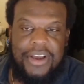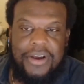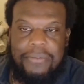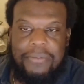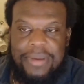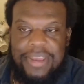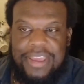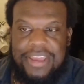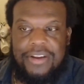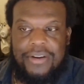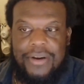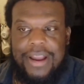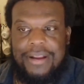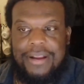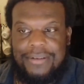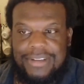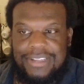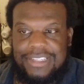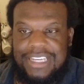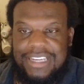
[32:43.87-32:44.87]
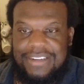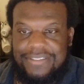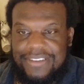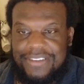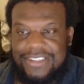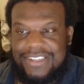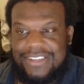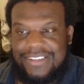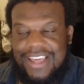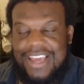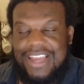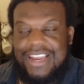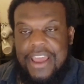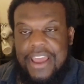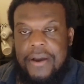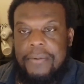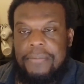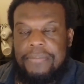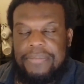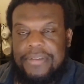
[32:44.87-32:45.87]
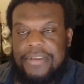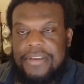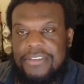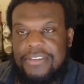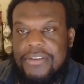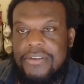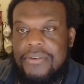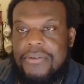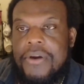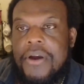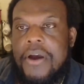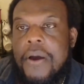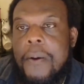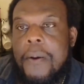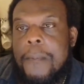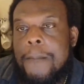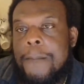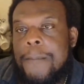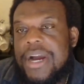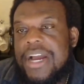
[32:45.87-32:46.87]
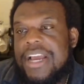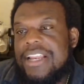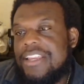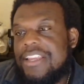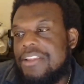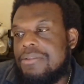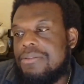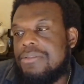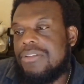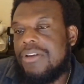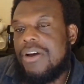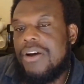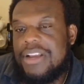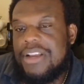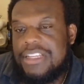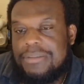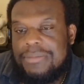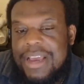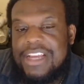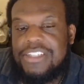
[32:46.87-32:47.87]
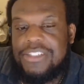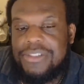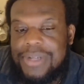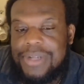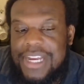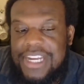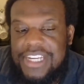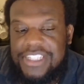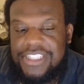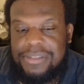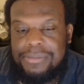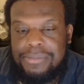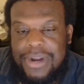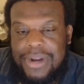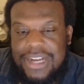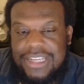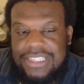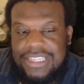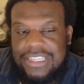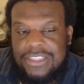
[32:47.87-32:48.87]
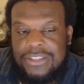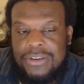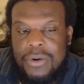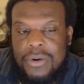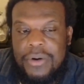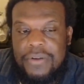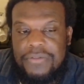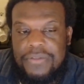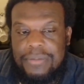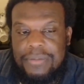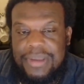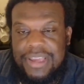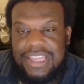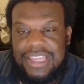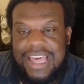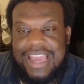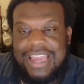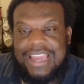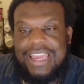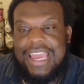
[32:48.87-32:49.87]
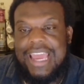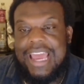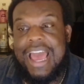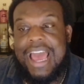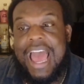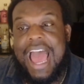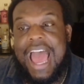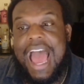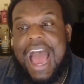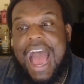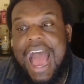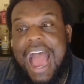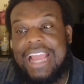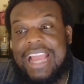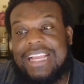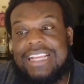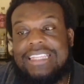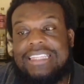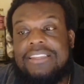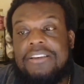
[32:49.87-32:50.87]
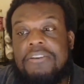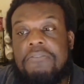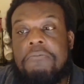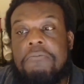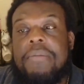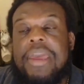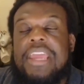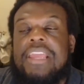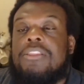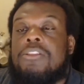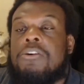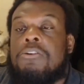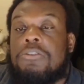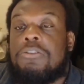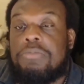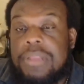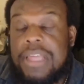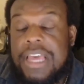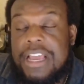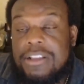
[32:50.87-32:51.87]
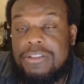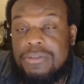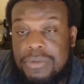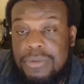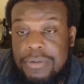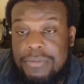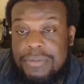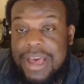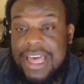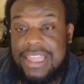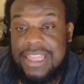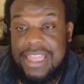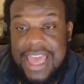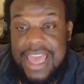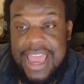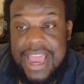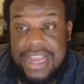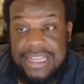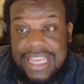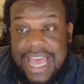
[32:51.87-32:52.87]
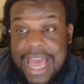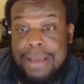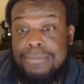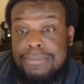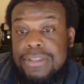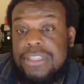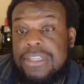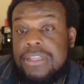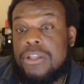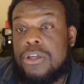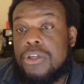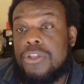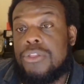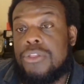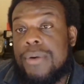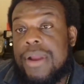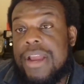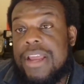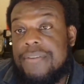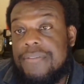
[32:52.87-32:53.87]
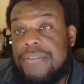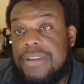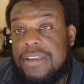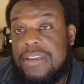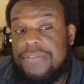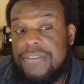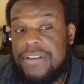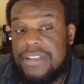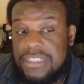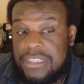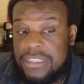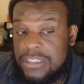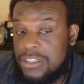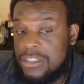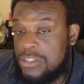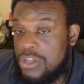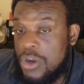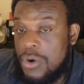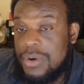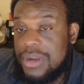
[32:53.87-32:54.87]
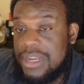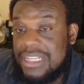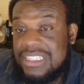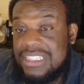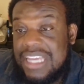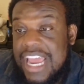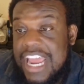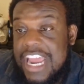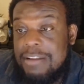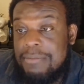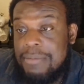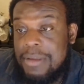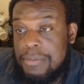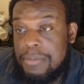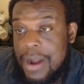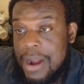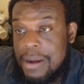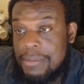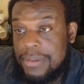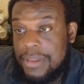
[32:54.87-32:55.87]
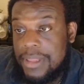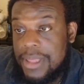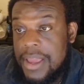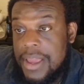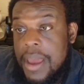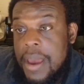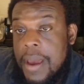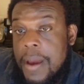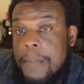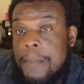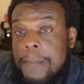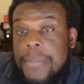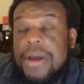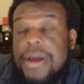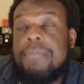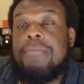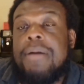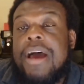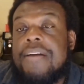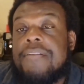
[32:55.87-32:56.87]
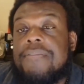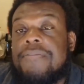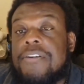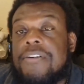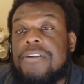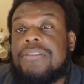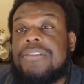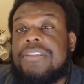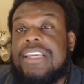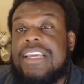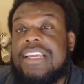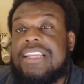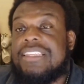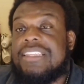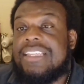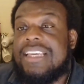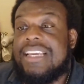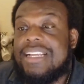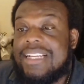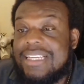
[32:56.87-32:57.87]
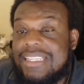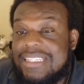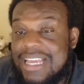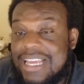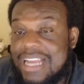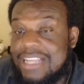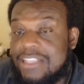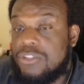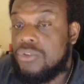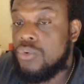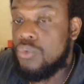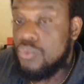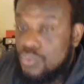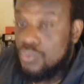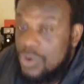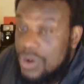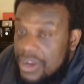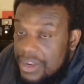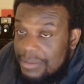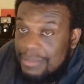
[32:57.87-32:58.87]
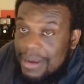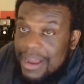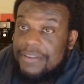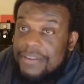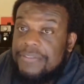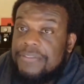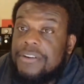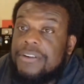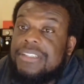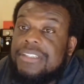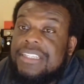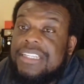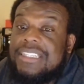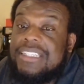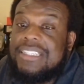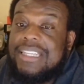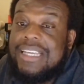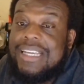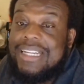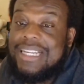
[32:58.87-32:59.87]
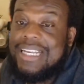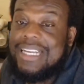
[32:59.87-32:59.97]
be a great receiver. So that helped too. But you saw his maturation process going from being like, yeah, I can still make those plays with my legs. I'm still a threat if defenses don't contain me properly, but my first instinct is not to run. My first instinct